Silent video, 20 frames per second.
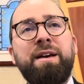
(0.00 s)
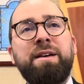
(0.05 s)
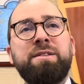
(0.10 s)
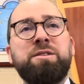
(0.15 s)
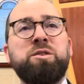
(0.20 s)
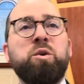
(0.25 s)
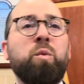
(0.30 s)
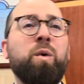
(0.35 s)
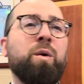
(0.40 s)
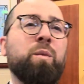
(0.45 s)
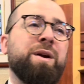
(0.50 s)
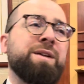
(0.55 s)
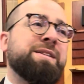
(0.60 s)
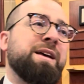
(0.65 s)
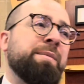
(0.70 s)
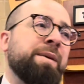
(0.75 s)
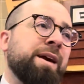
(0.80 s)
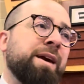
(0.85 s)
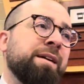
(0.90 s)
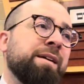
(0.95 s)
So what does
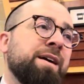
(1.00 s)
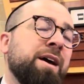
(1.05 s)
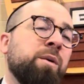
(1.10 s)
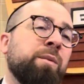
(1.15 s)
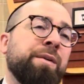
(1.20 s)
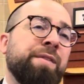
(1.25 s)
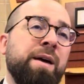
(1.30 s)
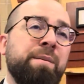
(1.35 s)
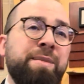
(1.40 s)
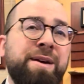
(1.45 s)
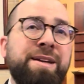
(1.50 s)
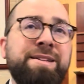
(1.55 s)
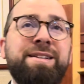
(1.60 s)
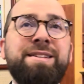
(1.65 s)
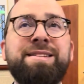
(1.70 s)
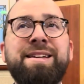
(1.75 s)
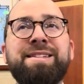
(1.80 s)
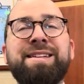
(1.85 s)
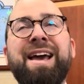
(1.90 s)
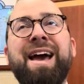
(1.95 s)
that mean? What that means, he
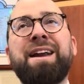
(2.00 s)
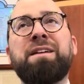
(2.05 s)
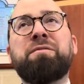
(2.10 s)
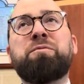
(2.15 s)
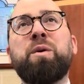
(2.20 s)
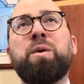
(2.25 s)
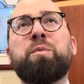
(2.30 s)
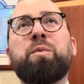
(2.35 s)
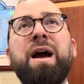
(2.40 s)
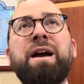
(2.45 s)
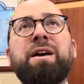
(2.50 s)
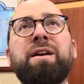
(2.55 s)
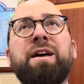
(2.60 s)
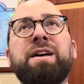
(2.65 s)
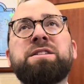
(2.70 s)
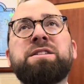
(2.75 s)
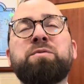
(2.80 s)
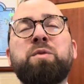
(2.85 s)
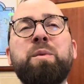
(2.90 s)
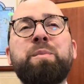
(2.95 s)
says, again, if we
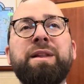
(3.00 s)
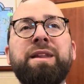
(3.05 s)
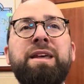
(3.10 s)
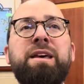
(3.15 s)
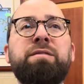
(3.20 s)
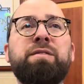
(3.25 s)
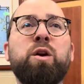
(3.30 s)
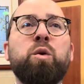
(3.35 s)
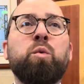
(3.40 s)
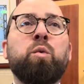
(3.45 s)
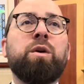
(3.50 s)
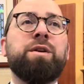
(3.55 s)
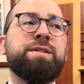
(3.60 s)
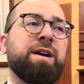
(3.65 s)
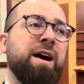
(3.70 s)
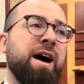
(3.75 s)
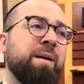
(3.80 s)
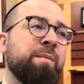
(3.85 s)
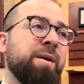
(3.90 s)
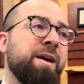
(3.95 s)
believe in a world to
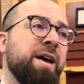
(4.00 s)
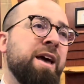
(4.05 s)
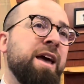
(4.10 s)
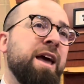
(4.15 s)
come,